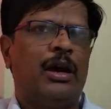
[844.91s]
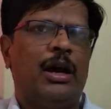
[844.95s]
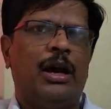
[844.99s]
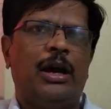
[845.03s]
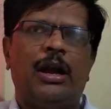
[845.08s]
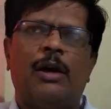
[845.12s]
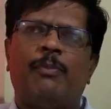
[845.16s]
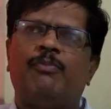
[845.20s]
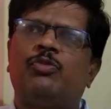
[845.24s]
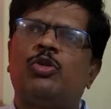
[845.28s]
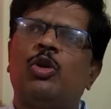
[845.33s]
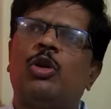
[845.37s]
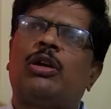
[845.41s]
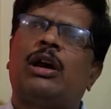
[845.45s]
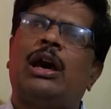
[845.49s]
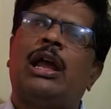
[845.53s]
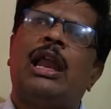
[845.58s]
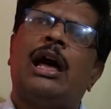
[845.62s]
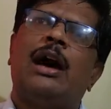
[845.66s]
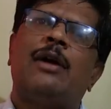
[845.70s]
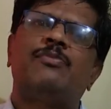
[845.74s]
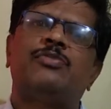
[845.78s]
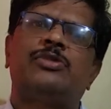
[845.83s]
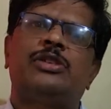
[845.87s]
And Abdul
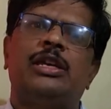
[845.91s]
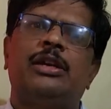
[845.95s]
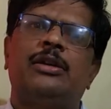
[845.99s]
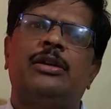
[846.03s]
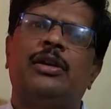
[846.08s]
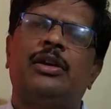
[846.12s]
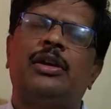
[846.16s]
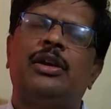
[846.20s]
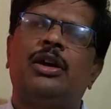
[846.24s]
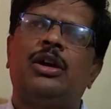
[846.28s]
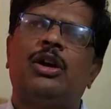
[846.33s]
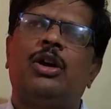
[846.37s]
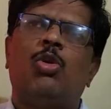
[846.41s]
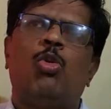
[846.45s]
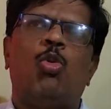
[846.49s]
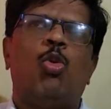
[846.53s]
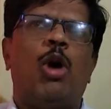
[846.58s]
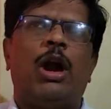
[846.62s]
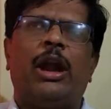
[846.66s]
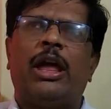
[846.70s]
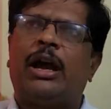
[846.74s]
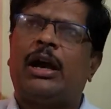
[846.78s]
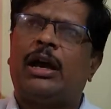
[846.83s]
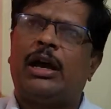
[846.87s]
Kalam ji,
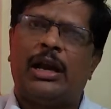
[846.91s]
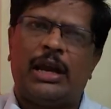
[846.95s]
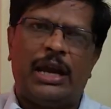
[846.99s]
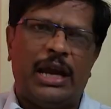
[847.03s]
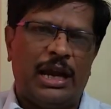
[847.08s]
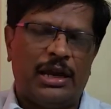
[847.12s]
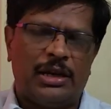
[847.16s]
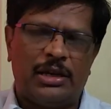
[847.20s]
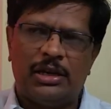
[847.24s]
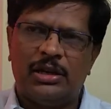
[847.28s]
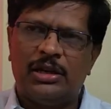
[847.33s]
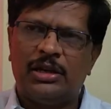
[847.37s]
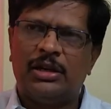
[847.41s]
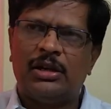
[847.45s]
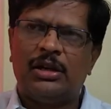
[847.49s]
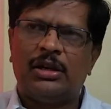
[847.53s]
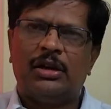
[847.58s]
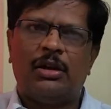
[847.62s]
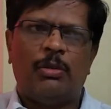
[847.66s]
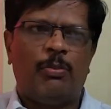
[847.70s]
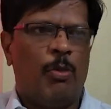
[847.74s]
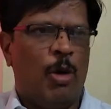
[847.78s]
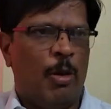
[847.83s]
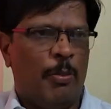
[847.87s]
what a great
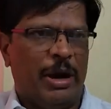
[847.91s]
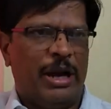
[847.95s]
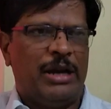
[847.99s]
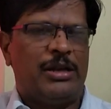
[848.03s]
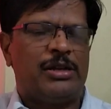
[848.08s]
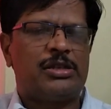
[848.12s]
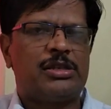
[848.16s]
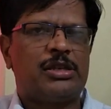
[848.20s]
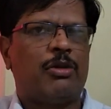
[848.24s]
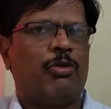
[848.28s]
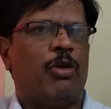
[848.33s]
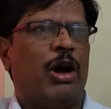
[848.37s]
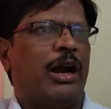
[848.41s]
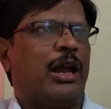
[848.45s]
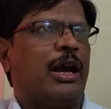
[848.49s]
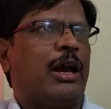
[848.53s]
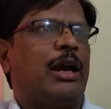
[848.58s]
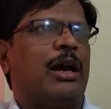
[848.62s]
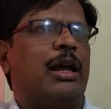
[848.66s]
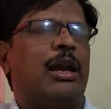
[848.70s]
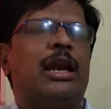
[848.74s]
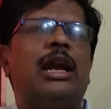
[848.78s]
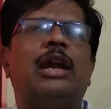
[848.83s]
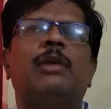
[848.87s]
moments, what a
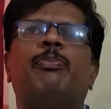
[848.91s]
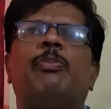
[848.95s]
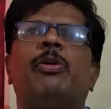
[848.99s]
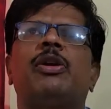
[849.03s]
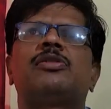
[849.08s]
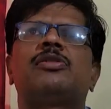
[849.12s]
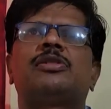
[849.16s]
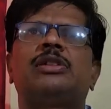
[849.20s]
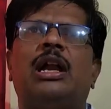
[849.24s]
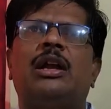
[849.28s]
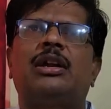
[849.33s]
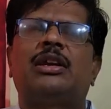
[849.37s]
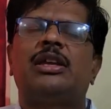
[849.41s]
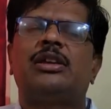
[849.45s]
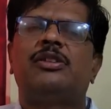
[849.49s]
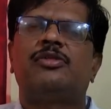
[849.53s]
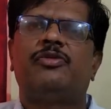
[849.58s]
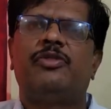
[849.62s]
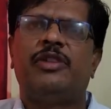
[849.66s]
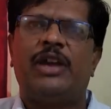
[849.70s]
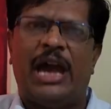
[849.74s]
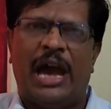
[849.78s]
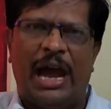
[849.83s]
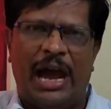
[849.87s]
great personalities
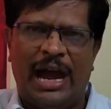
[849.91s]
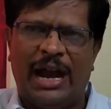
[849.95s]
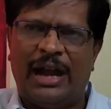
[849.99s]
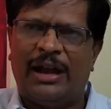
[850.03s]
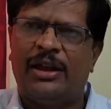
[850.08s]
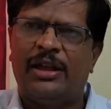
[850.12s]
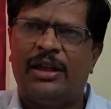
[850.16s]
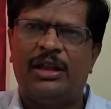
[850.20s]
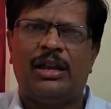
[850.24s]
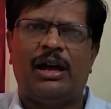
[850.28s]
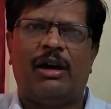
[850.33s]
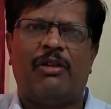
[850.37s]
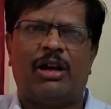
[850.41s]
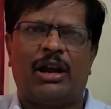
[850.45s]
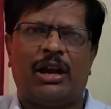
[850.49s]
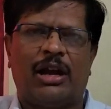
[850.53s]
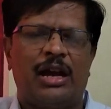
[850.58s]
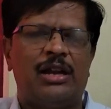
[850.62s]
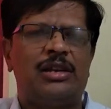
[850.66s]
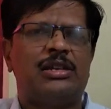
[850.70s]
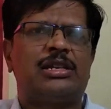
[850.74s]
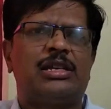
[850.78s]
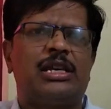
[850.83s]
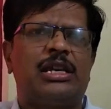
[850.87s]
we had in our
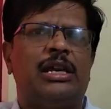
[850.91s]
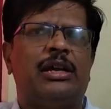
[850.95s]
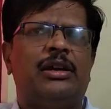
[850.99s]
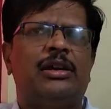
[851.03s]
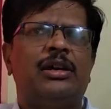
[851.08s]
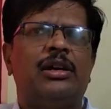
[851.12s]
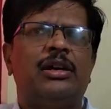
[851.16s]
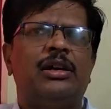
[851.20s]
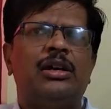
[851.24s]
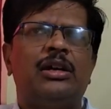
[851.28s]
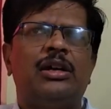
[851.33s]
country,